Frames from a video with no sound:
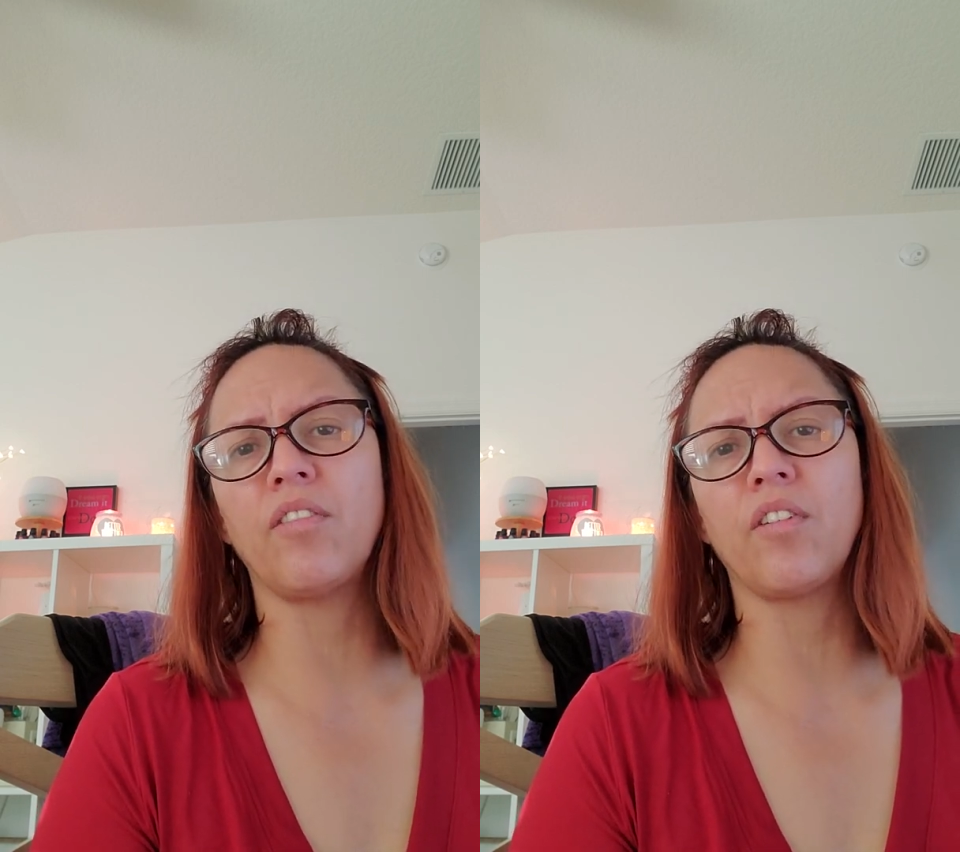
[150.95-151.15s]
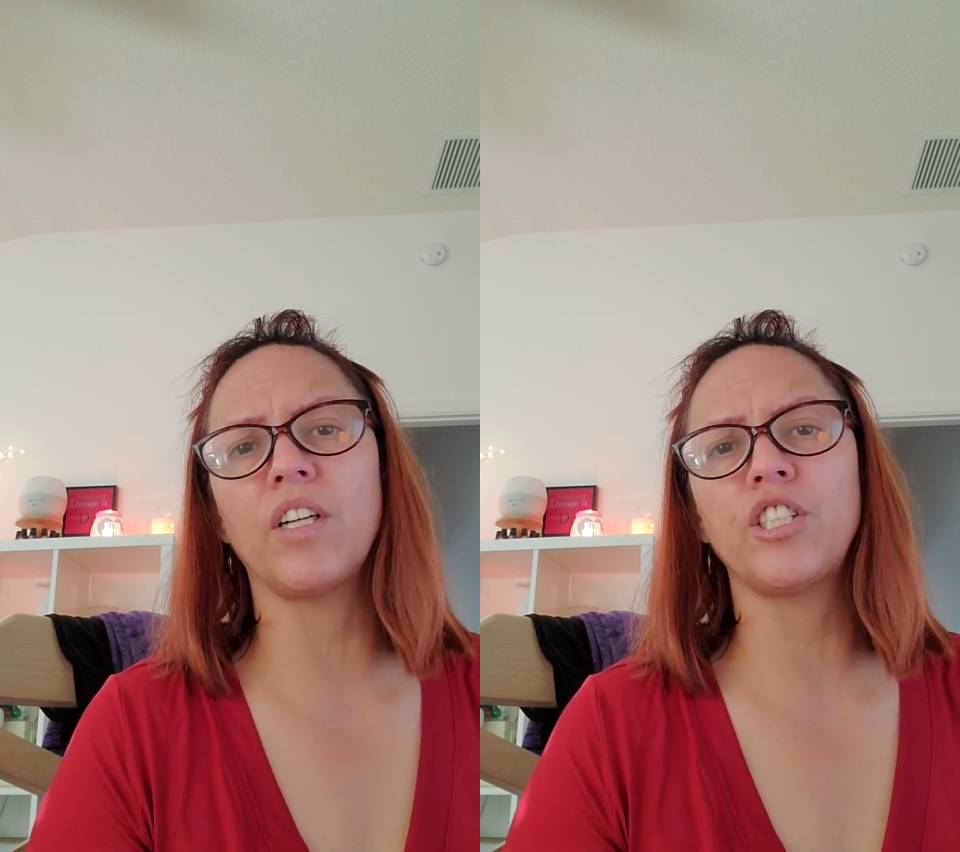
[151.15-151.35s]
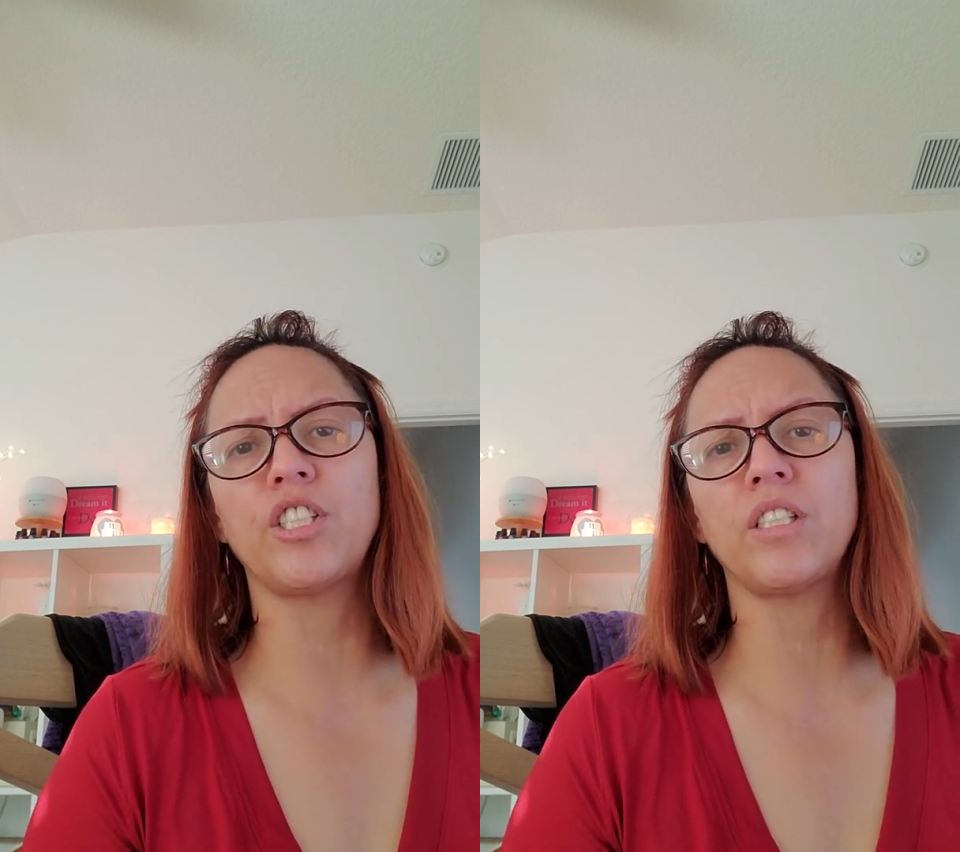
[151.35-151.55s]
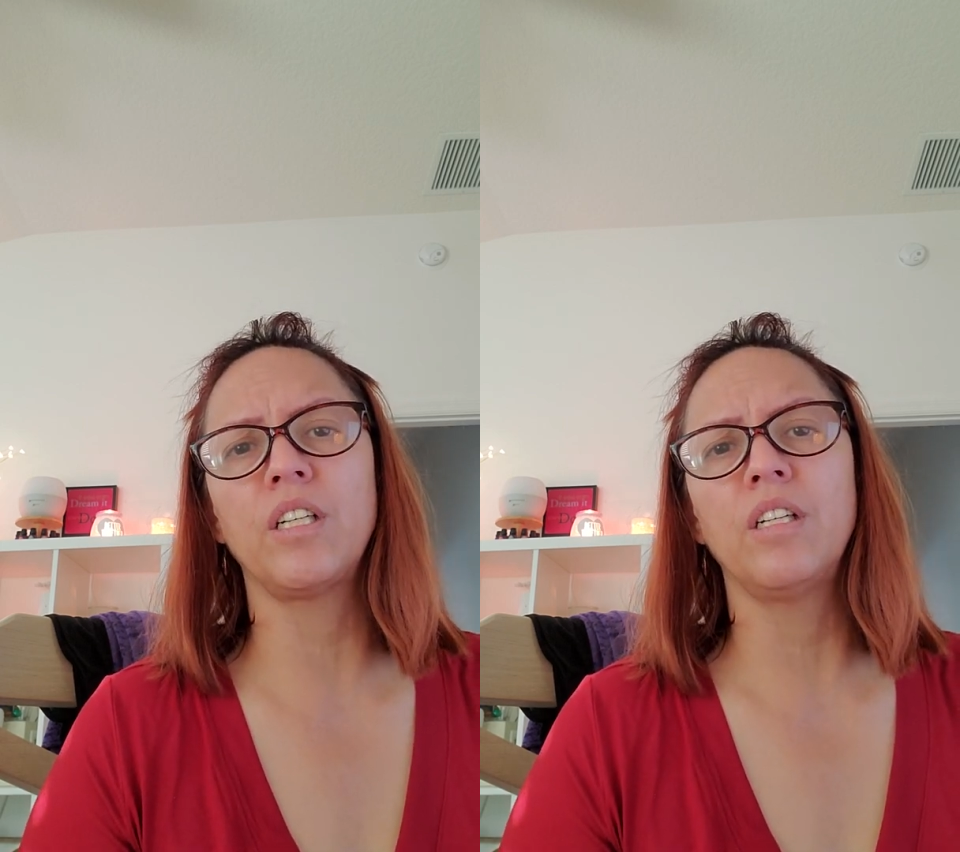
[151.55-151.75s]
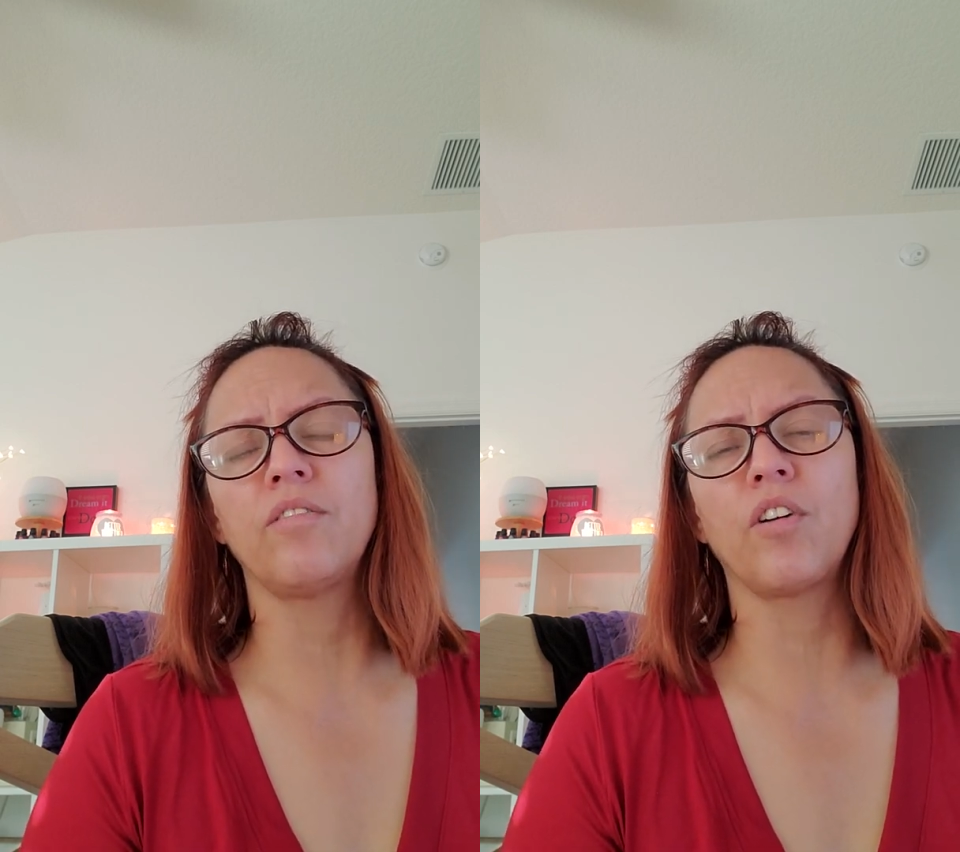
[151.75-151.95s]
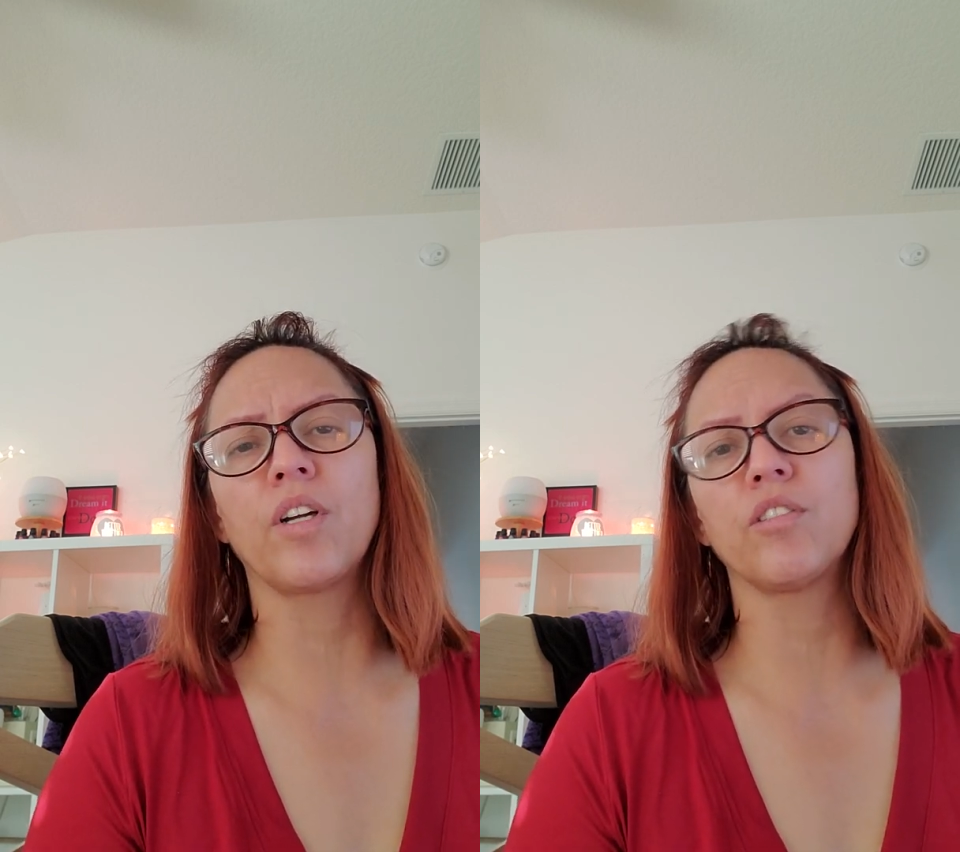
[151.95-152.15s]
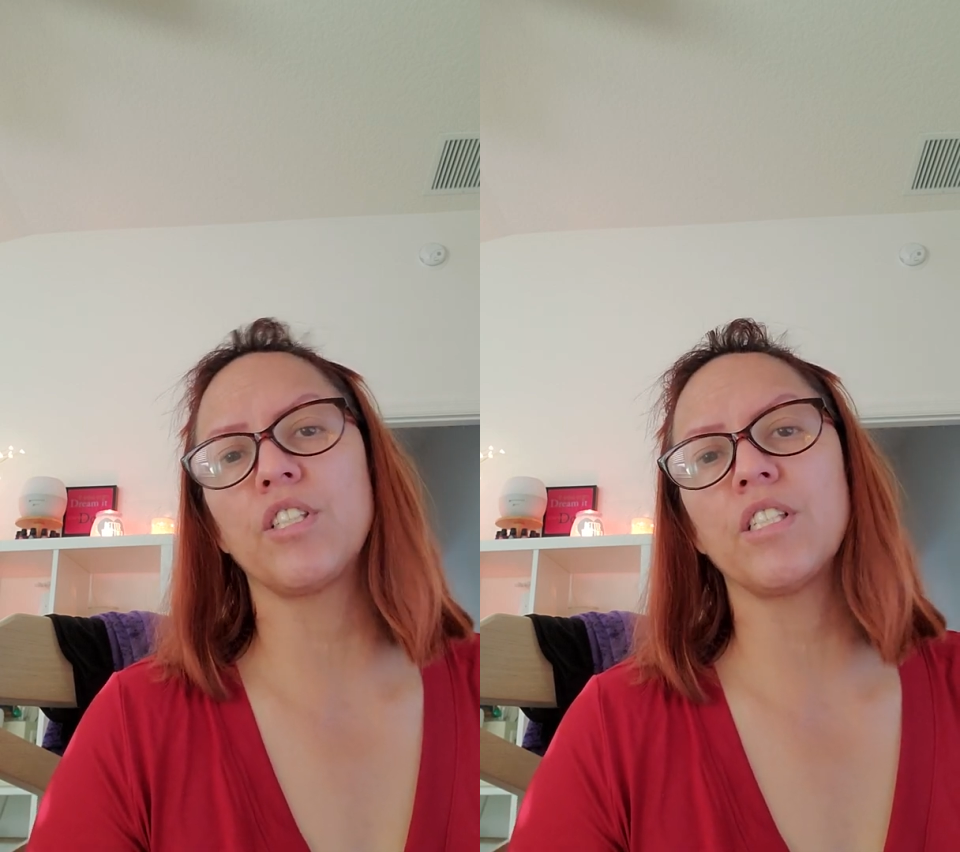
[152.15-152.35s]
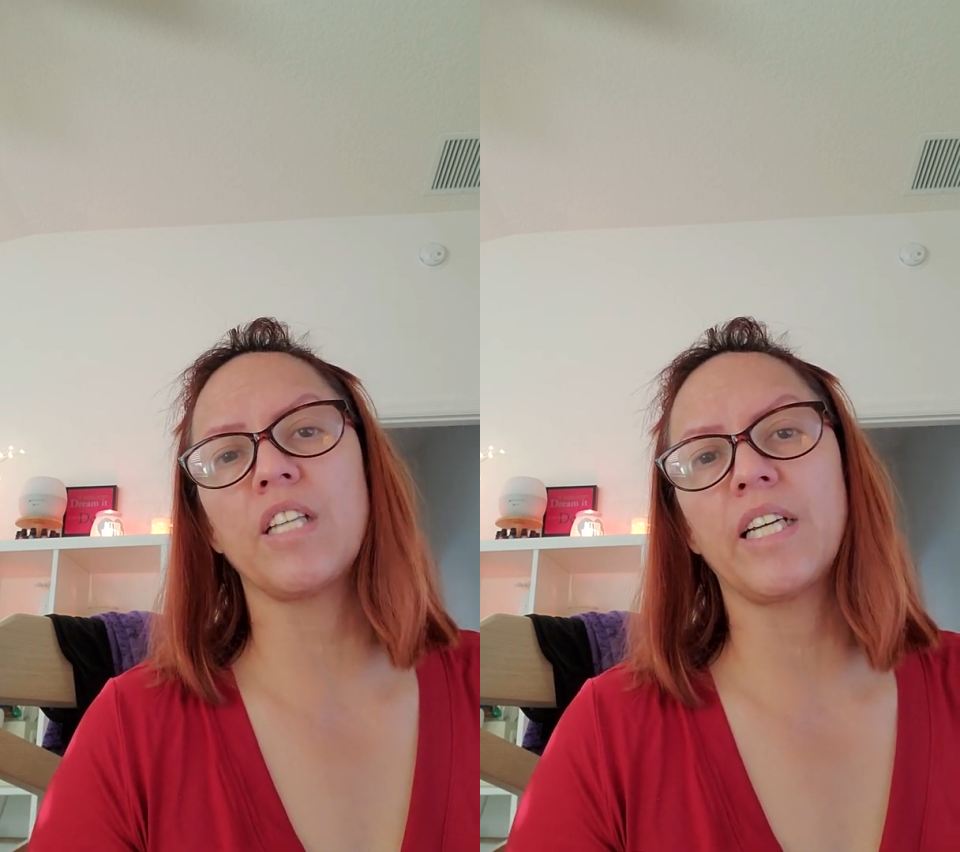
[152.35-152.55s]
fresh
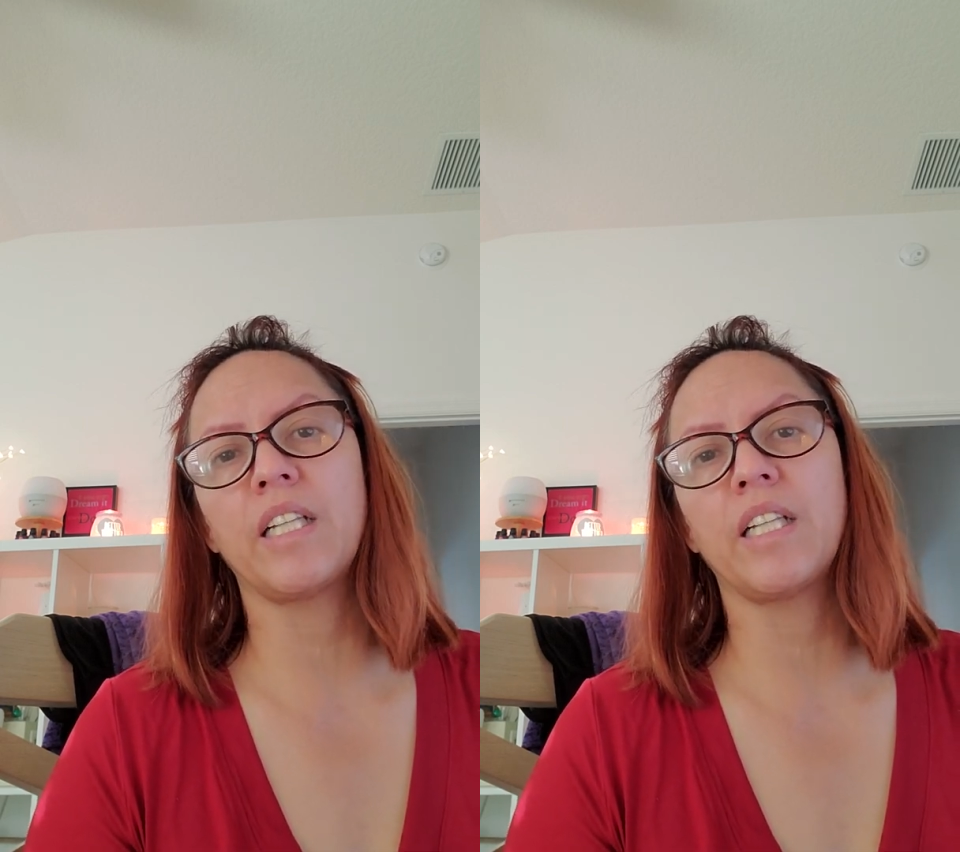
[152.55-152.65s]
fragrances like